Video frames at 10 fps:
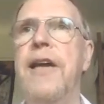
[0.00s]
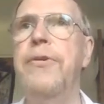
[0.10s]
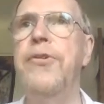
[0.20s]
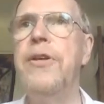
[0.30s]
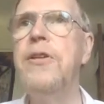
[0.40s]

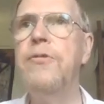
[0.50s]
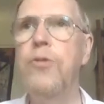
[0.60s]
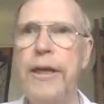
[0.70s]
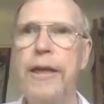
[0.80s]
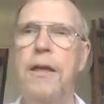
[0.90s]
Everything is
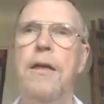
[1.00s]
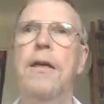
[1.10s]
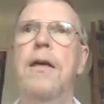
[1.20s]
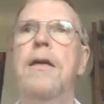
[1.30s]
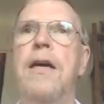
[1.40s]
fully
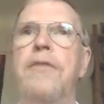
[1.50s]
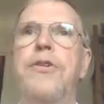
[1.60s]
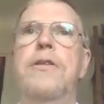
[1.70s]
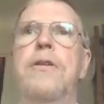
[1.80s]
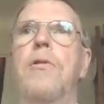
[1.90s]

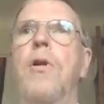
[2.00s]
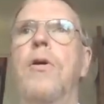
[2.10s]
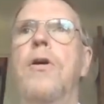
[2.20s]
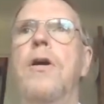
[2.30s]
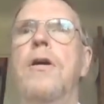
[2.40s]
covered, no
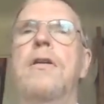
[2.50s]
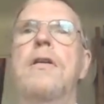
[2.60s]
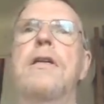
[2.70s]
longer